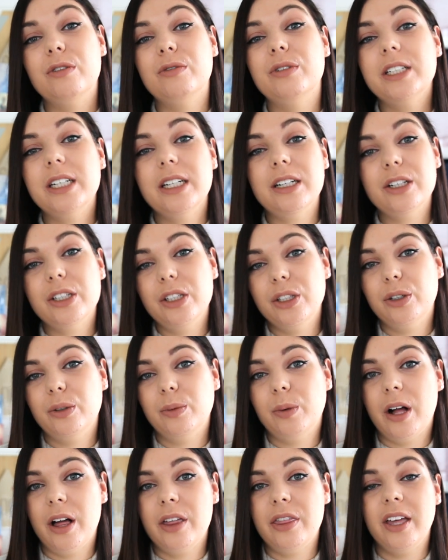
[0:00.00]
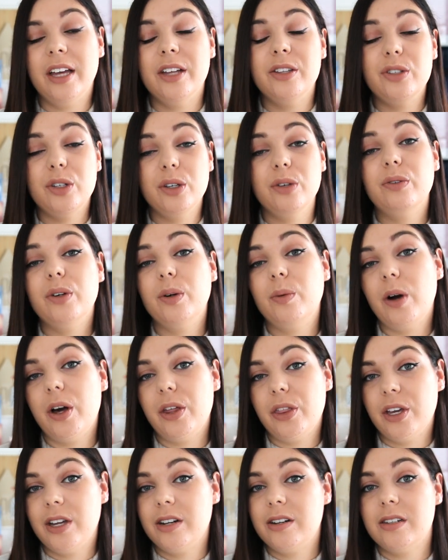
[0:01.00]
really look at your worth here. Do you feel
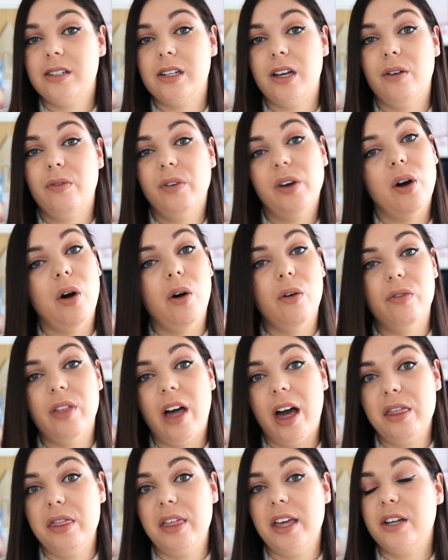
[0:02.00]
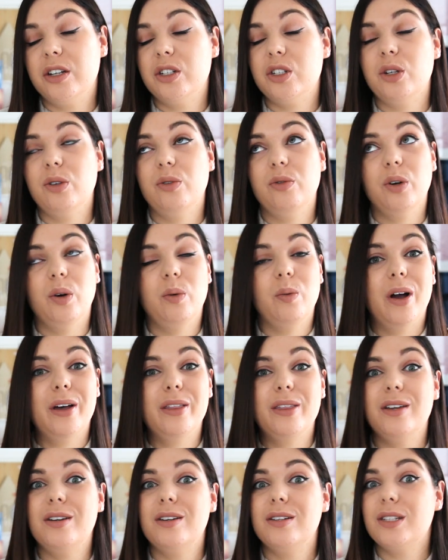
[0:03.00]
worthy and deserving of that thing? Do you feel
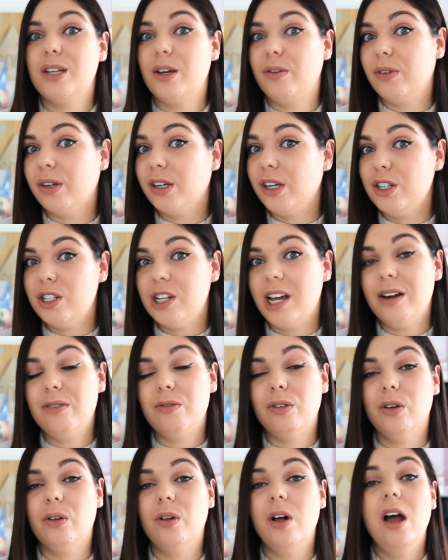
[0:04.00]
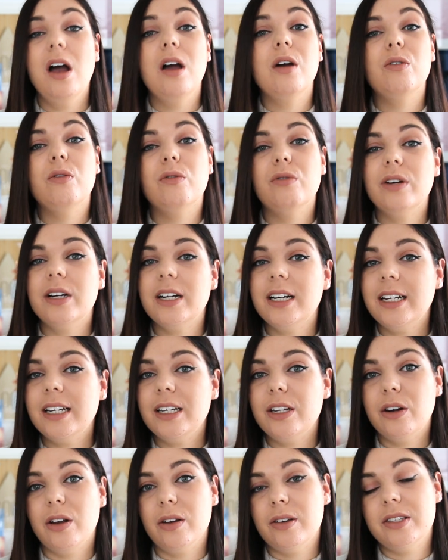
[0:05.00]
worthy and deserving in general? Really,
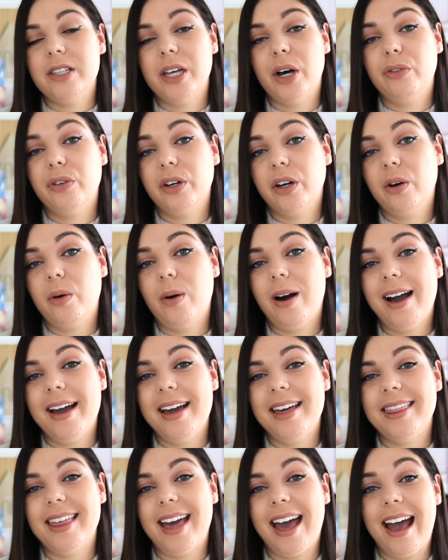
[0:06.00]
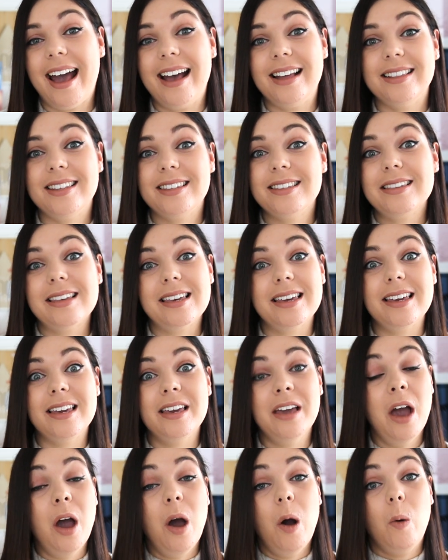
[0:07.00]
you know, self-inquire there and
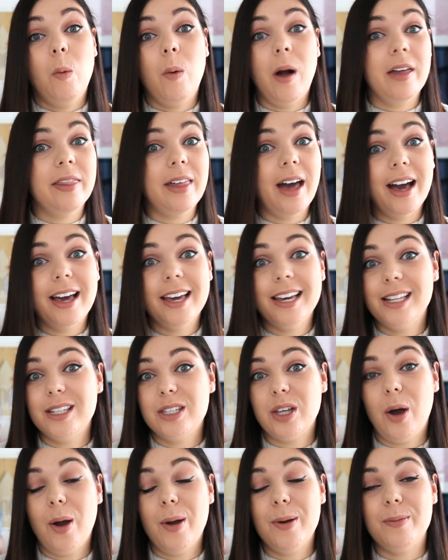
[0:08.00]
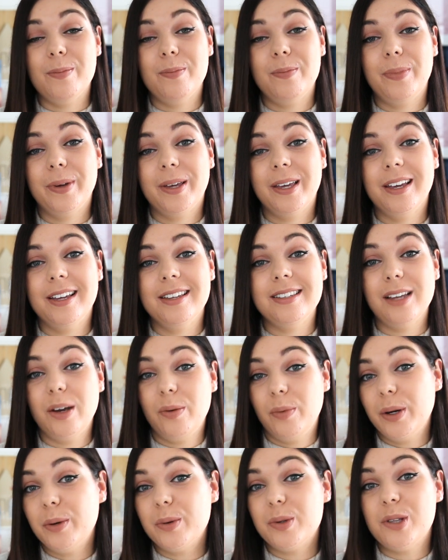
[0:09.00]
see where that hits home, because
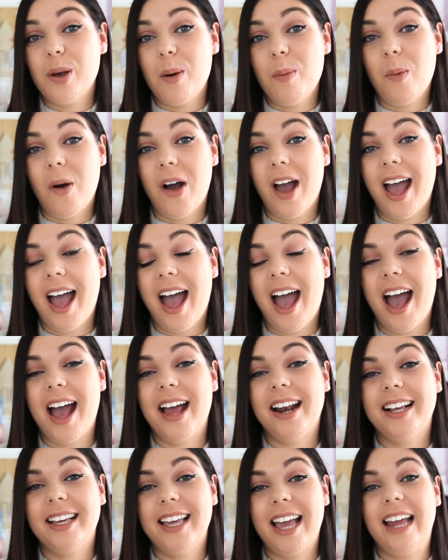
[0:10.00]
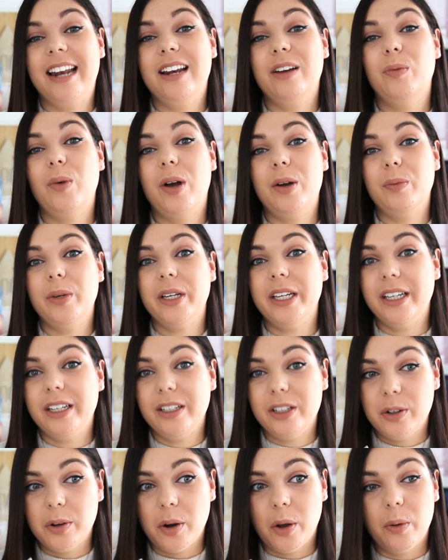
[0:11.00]
it will somewhere. And again, when we,
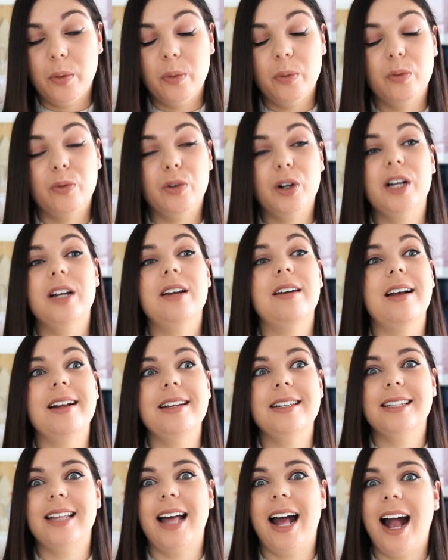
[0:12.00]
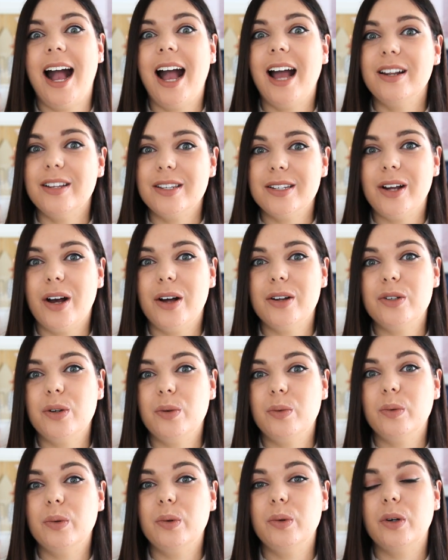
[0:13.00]
you know, realize that and start to
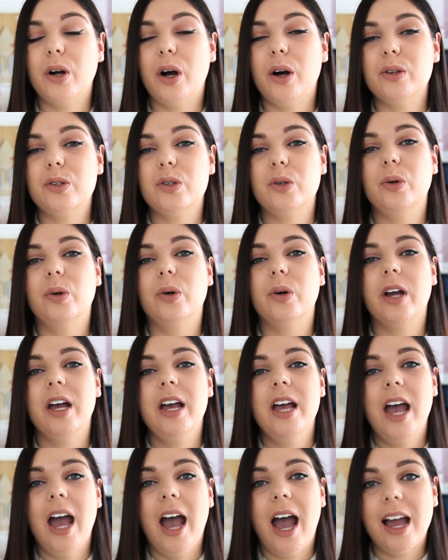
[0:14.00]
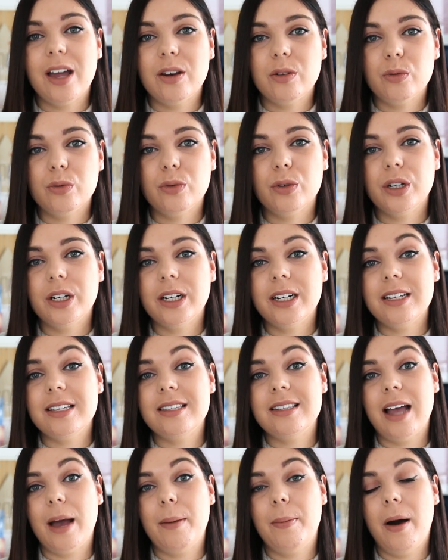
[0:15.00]
walk our talk and really
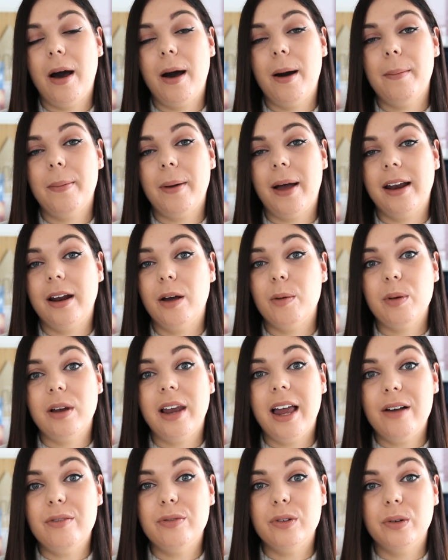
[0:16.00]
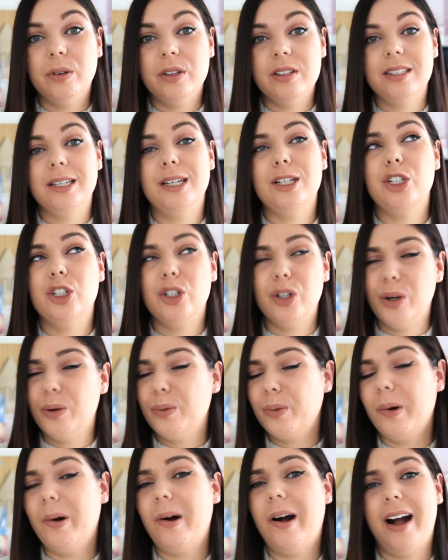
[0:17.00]
step up and up level and say, do you know
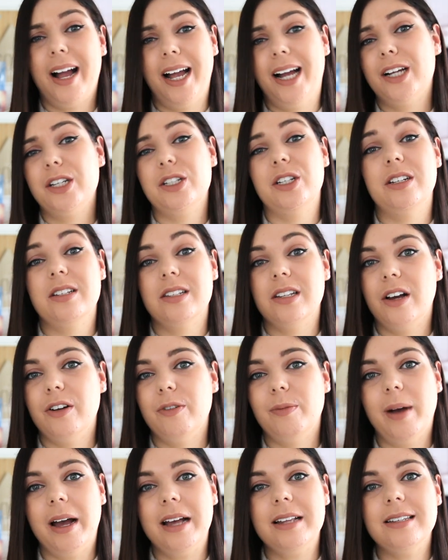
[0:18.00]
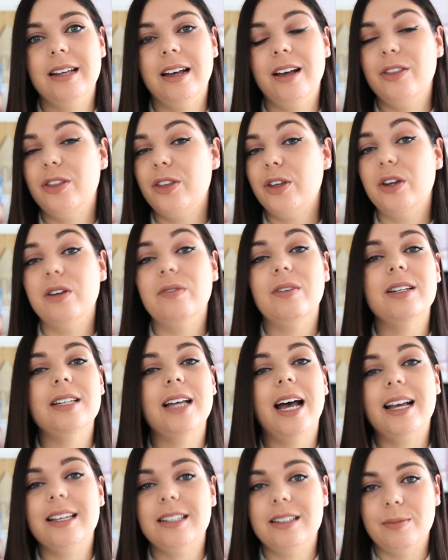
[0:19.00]
what? I actually deserve better. The universe
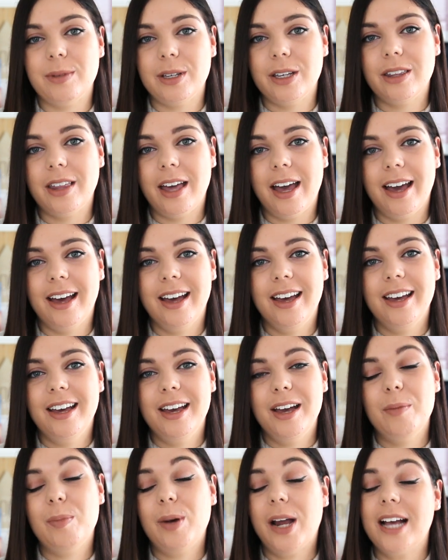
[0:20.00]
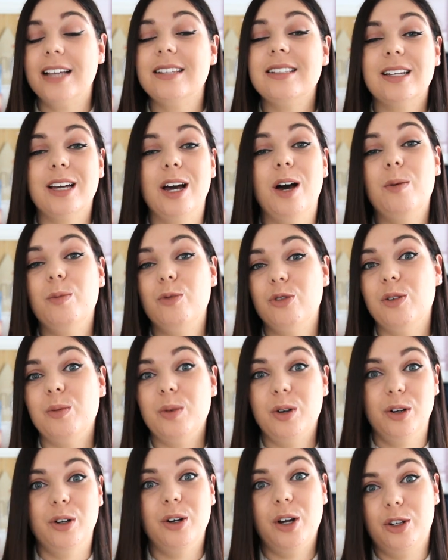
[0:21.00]
has to meet you there. It has to come from
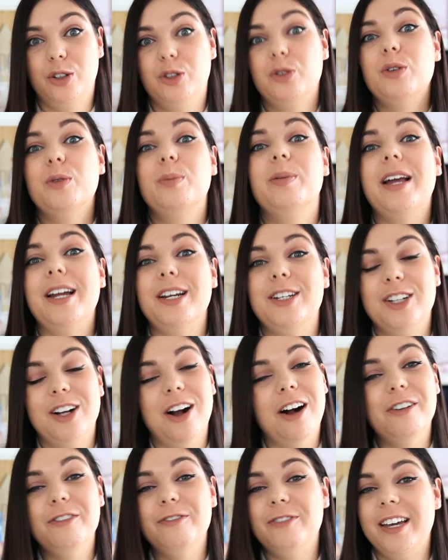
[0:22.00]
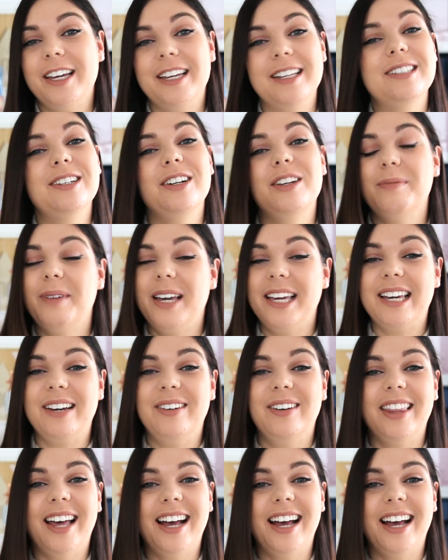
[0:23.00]
a true place. You can't fake it till you make it with